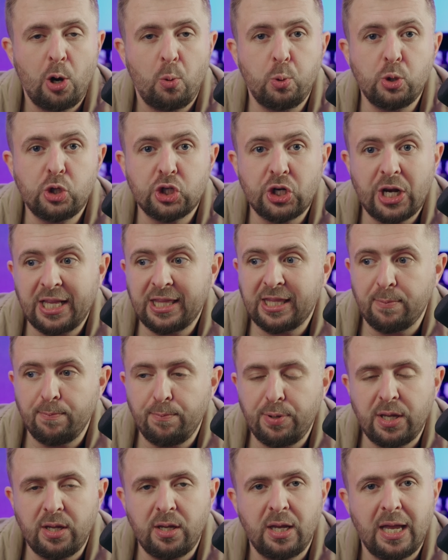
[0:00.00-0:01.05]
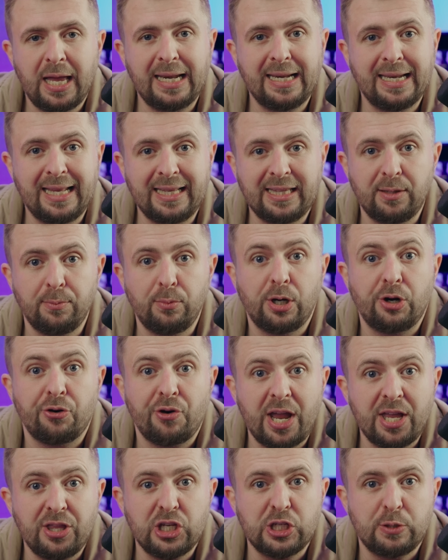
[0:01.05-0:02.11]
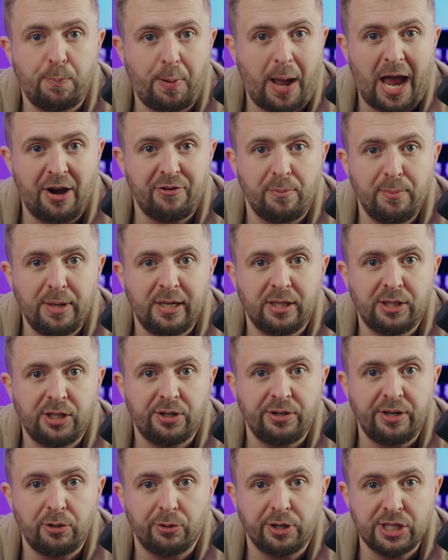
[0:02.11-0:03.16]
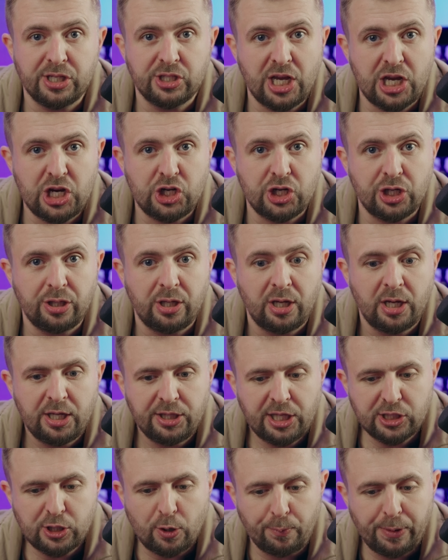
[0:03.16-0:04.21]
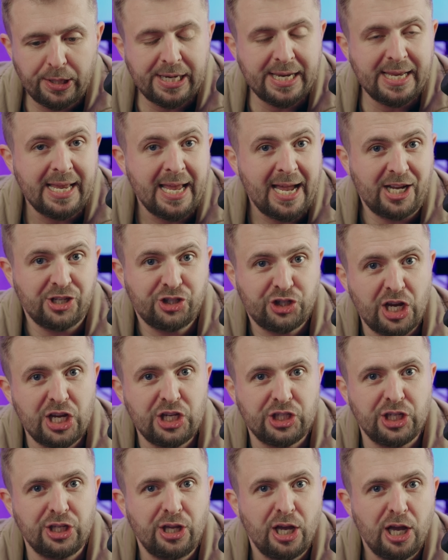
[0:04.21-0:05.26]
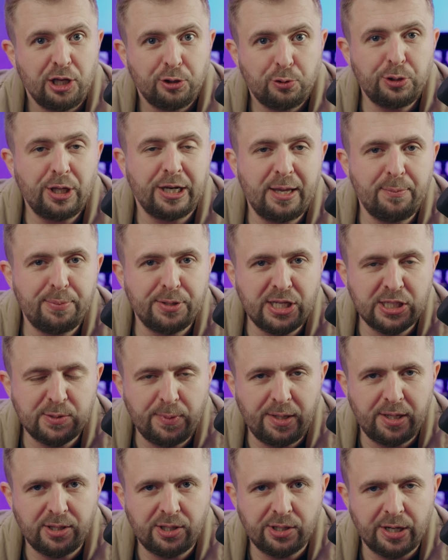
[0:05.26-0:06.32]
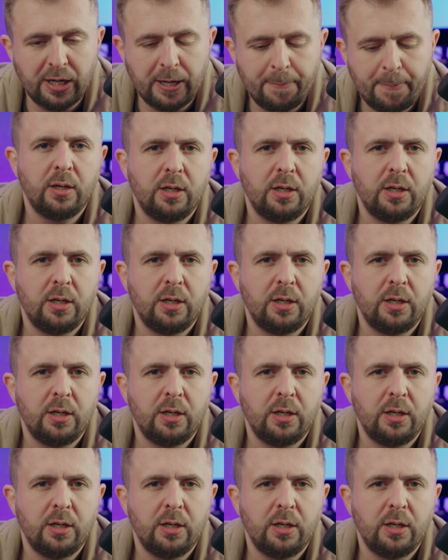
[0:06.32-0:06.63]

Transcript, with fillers: which let them be and let them create this paramilitary organization that's completely adjacent to the Lebanese military.